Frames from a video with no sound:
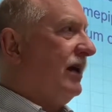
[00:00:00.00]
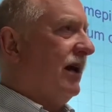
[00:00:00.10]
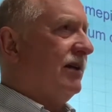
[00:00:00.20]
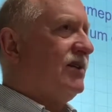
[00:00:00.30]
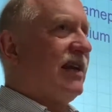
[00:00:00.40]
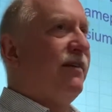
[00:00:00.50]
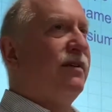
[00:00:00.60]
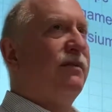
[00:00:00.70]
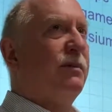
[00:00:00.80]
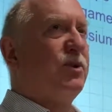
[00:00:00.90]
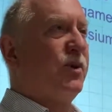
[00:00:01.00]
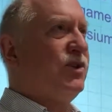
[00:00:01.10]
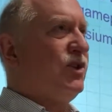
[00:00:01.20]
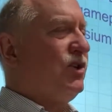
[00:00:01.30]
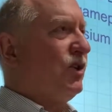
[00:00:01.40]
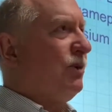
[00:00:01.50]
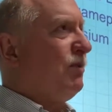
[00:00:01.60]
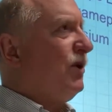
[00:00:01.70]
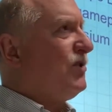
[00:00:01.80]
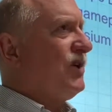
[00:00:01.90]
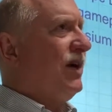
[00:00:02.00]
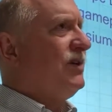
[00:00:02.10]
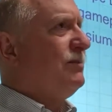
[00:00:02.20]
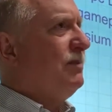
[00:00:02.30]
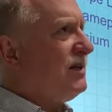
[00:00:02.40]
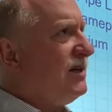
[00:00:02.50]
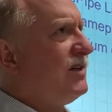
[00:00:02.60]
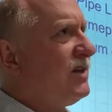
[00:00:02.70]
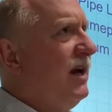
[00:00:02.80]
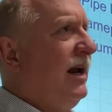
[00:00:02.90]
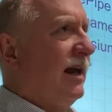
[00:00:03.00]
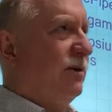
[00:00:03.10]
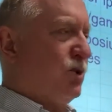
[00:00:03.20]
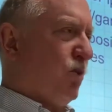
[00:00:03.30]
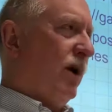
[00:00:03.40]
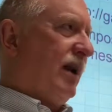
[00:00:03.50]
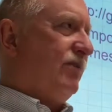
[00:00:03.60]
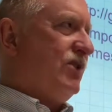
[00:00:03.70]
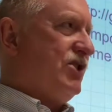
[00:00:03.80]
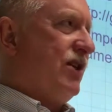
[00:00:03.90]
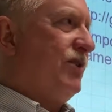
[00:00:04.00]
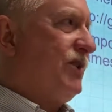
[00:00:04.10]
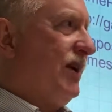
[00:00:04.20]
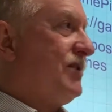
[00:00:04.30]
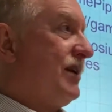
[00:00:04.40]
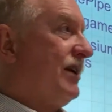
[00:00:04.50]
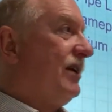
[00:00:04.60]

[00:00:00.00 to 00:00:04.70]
And 7 of them switched into computer science business, and there was 1 left in general CS.